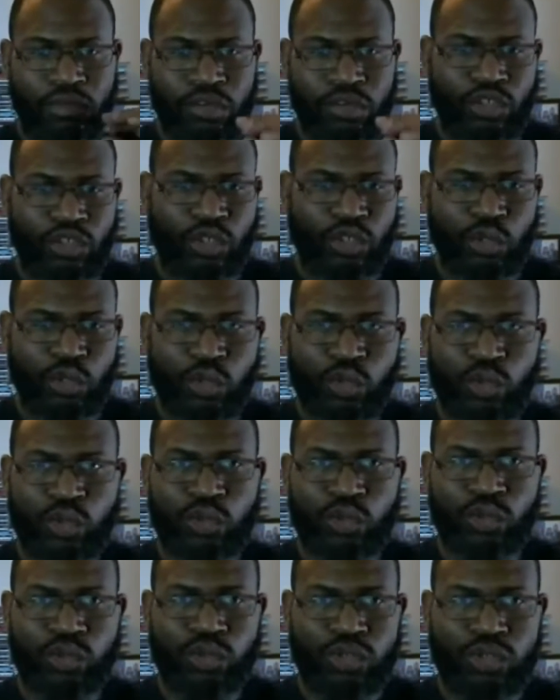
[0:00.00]

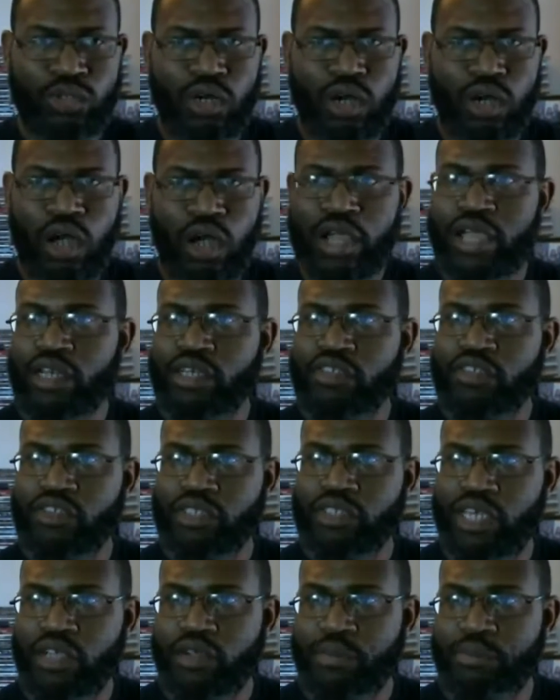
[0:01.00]
You are in the
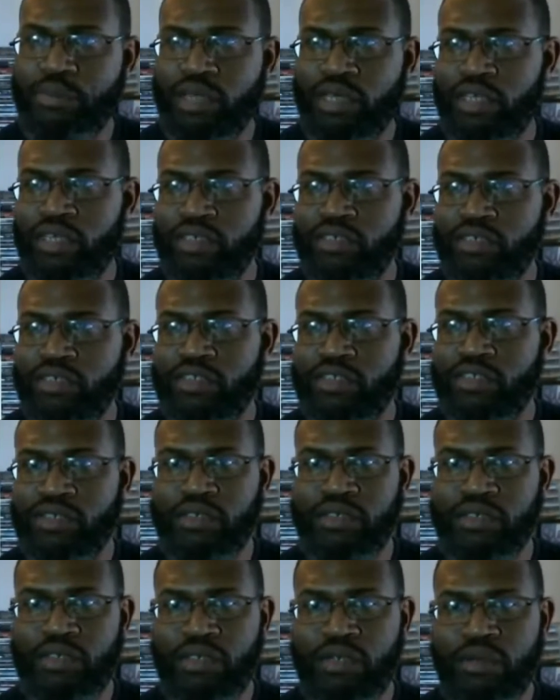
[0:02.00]
sneaker biz,
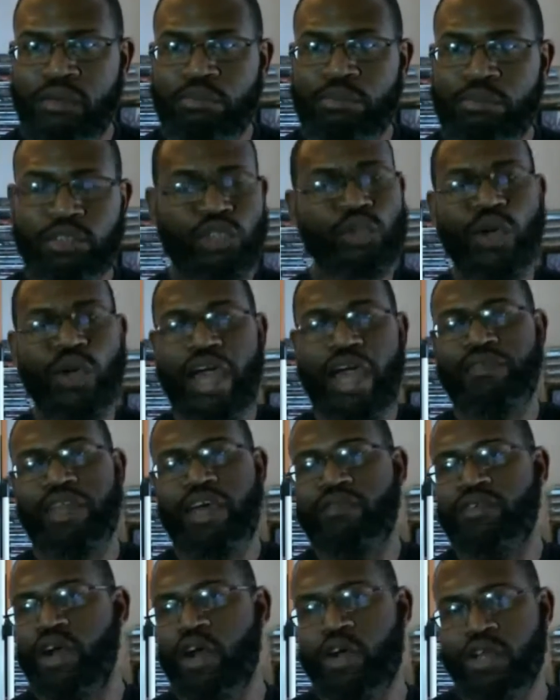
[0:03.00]
but you haven't
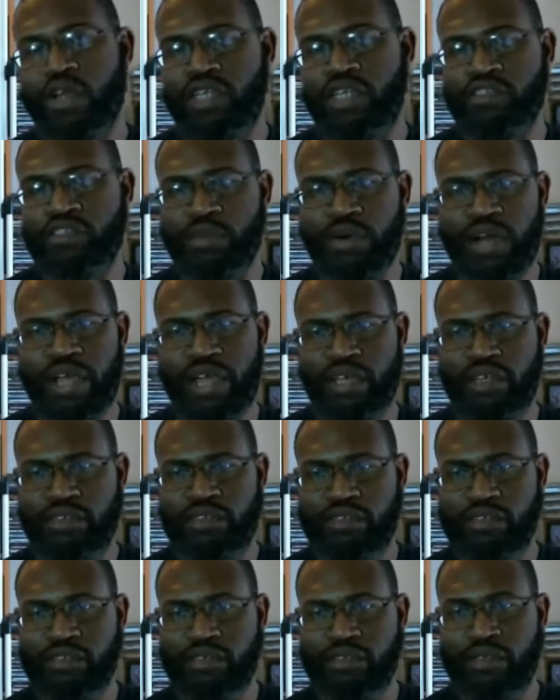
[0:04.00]
ever heard of these
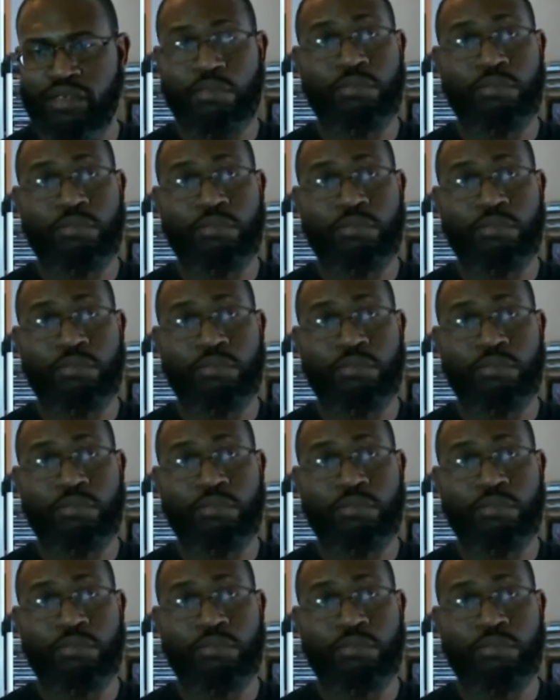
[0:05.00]
brands.